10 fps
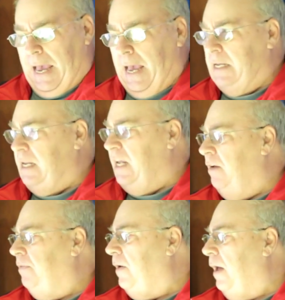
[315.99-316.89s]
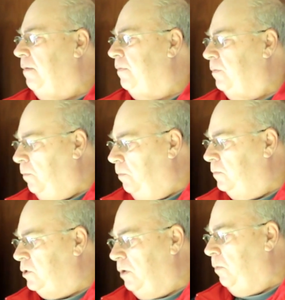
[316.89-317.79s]
And if, for
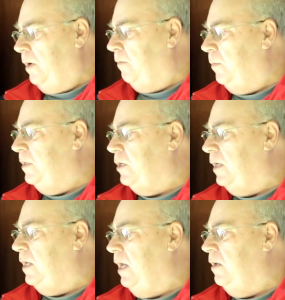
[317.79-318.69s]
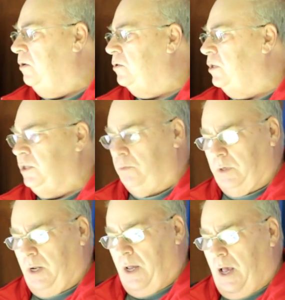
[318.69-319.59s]
whatever reason, I can't use this
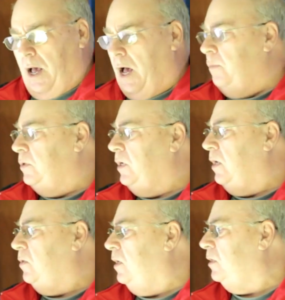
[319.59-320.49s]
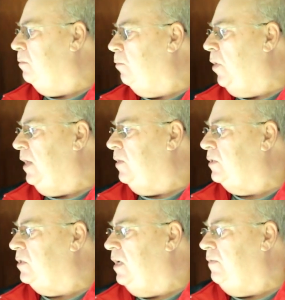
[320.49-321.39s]
one, I would take this, break
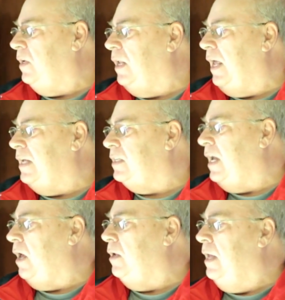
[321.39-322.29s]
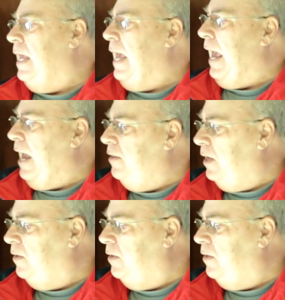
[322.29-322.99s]
the safety glass out, and